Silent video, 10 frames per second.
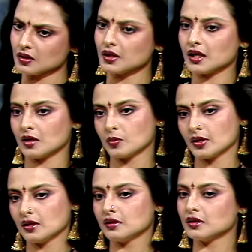Yeah,
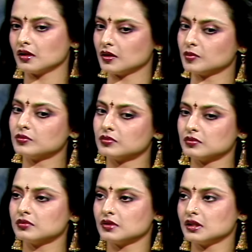well,
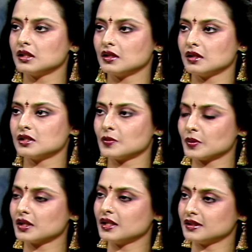the
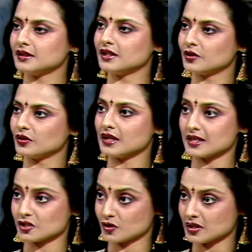typical Indian heroine
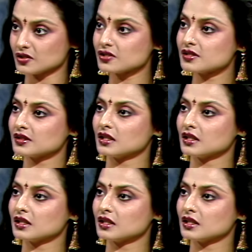has changed.